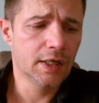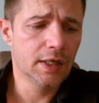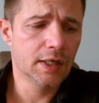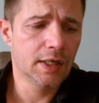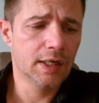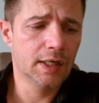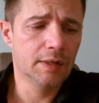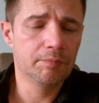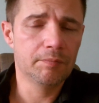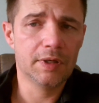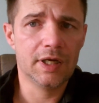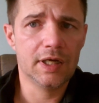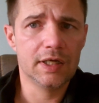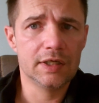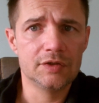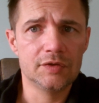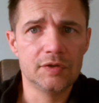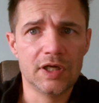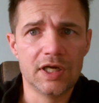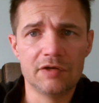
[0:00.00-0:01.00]

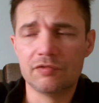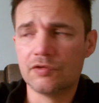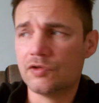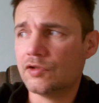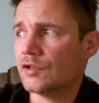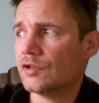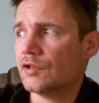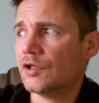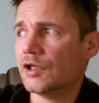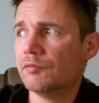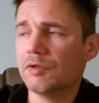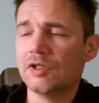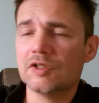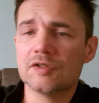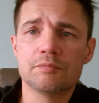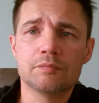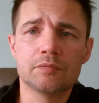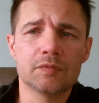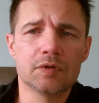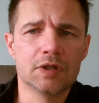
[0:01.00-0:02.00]
and you have good alignments.